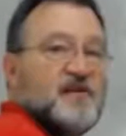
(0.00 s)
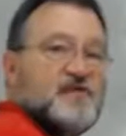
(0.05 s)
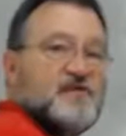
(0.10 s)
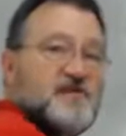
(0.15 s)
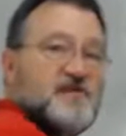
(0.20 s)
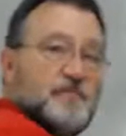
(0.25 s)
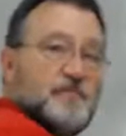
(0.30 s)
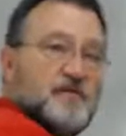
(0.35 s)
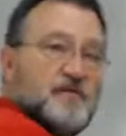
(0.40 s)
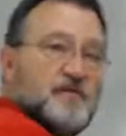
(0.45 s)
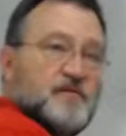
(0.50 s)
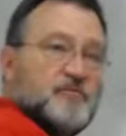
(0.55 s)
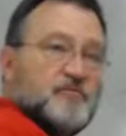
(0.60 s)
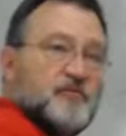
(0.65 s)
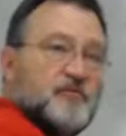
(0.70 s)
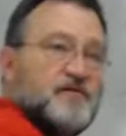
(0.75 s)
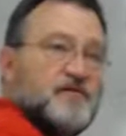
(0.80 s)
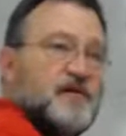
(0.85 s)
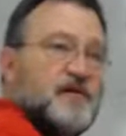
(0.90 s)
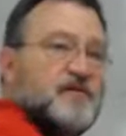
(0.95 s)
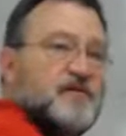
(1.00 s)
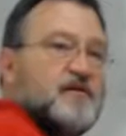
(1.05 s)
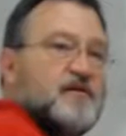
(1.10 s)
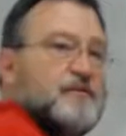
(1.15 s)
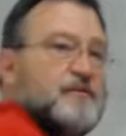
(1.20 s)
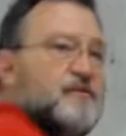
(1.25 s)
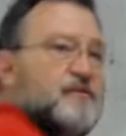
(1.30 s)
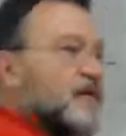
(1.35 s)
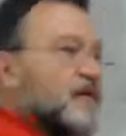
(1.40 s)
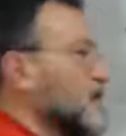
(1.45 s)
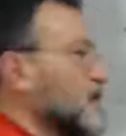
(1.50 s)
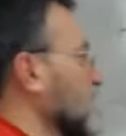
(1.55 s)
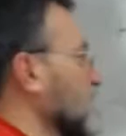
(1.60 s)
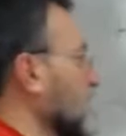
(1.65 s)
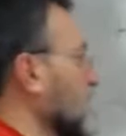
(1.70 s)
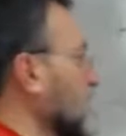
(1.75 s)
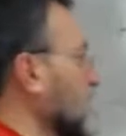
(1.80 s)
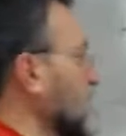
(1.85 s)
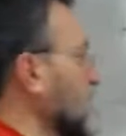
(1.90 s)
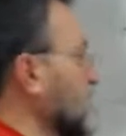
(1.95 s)
it's accepting the proton.
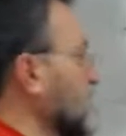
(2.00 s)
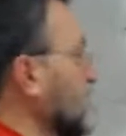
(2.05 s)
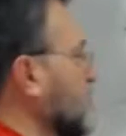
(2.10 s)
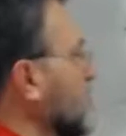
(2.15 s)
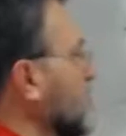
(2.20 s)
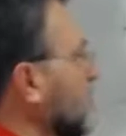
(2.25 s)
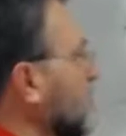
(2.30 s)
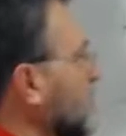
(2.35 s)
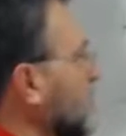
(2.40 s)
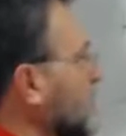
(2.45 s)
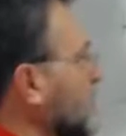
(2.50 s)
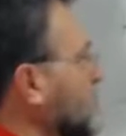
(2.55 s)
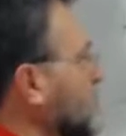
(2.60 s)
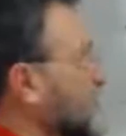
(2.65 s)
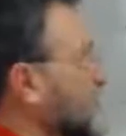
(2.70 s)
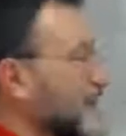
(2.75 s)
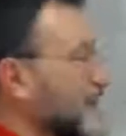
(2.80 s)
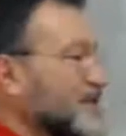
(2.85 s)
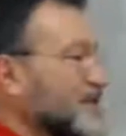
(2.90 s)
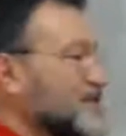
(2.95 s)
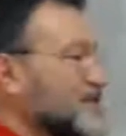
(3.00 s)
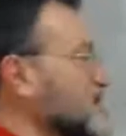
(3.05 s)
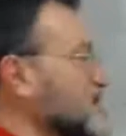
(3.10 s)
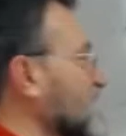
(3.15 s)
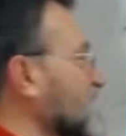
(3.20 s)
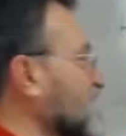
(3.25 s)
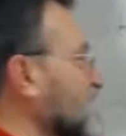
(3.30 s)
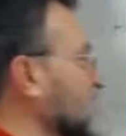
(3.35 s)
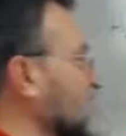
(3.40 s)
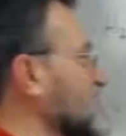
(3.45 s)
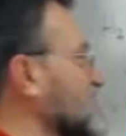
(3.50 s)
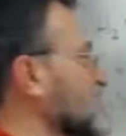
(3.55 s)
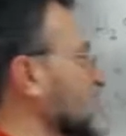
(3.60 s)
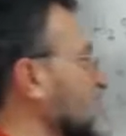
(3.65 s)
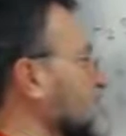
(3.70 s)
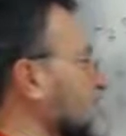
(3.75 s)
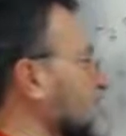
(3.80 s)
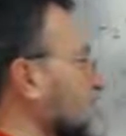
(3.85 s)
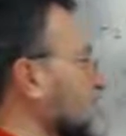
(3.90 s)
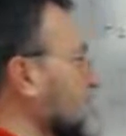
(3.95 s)
Therefore, in this case,